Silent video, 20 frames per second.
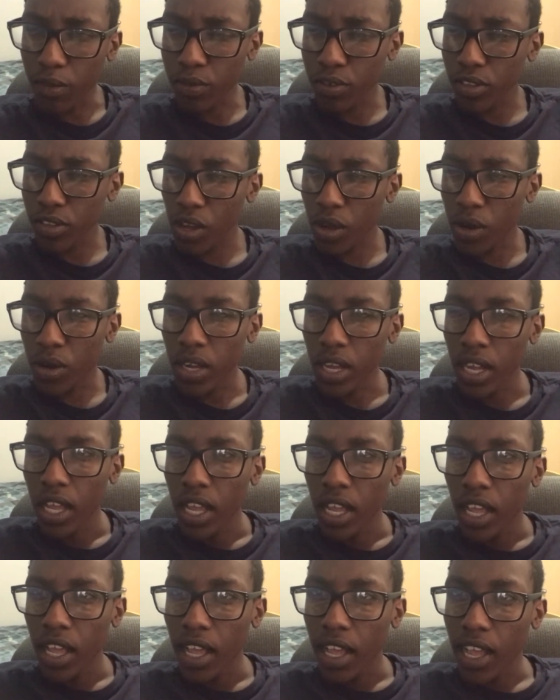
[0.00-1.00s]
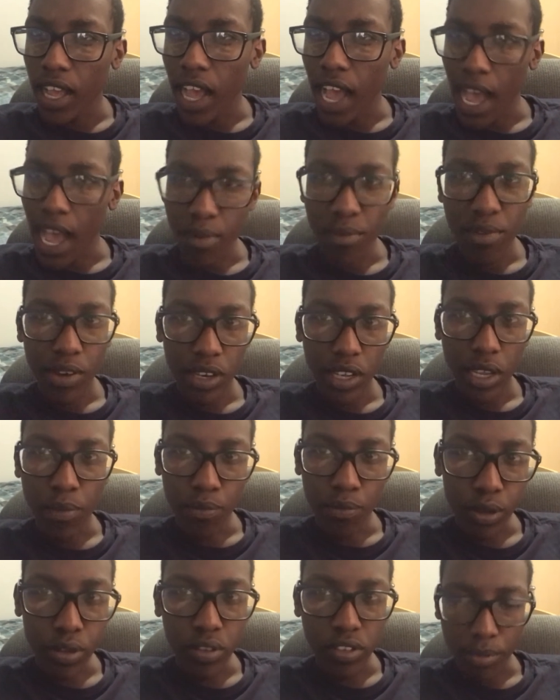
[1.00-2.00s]
So I'm very
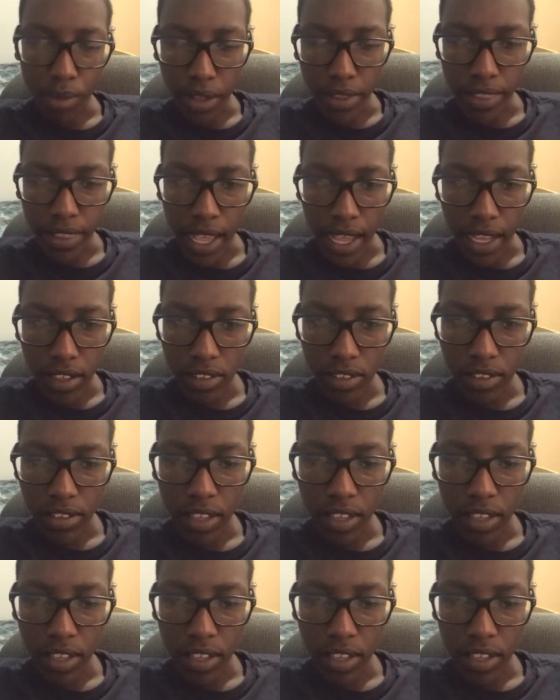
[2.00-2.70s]
confused about that.